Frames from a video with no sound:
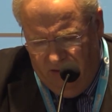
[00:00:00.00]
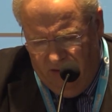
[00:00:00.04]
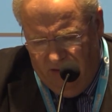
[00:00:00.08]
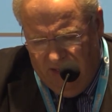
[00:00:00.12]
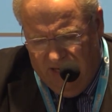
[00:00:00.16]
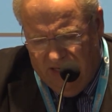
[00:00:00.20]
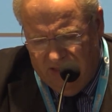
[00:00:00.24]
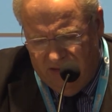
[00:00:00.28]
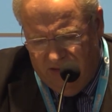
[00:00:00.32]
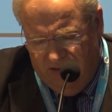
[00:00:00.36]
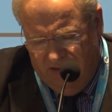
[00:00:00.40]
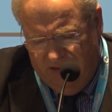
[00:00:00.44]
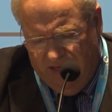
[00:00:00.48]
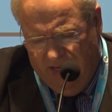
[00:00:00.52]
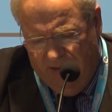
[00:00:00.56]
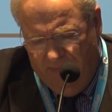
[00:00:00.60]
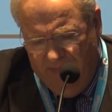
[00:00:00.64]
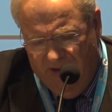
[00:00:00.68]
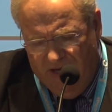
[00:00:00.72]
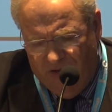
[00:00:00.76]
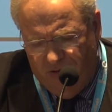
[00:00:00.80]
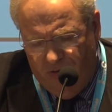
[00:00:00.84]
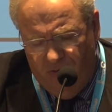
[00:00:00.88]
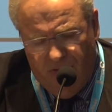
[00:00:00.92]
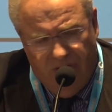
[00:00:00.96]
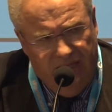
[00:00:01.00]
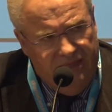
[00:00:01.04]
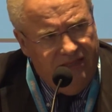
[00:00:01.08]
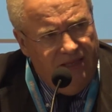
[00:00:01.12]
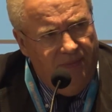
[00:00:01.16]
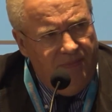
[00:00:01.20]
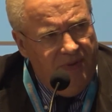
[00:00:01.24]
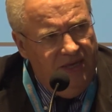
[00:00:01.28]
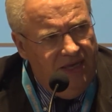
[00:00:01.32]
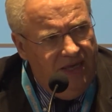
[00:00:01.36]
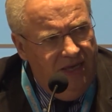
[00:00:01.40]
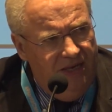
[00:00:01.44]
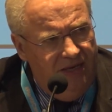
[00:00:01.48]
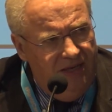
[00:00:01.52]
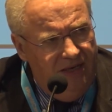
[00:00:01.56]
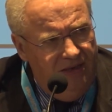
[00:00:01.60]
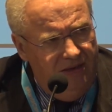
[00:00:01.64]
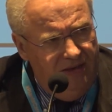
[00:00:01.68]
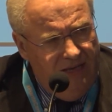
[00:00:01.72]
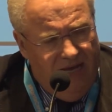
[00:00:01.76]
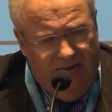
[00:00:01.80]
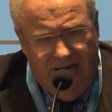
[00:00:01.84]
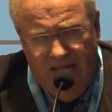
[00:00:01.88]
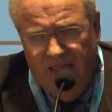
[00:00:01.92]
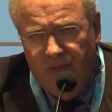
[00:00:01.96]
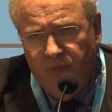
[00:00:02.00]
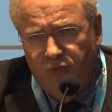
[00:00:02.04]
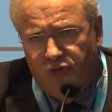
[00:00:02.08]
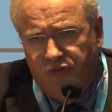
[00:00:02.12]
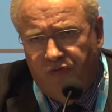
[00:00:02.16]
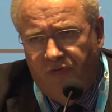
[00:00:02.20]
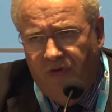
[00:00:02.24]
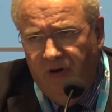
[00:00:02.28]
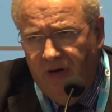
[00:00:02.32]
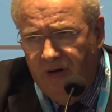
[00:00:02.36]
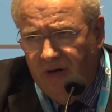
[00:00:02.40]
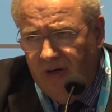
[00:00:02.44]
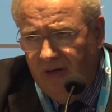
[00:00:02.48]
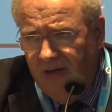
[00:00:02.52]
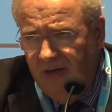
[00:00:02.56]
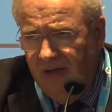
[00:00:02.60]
as I mentioned at the beginning, an atmosphere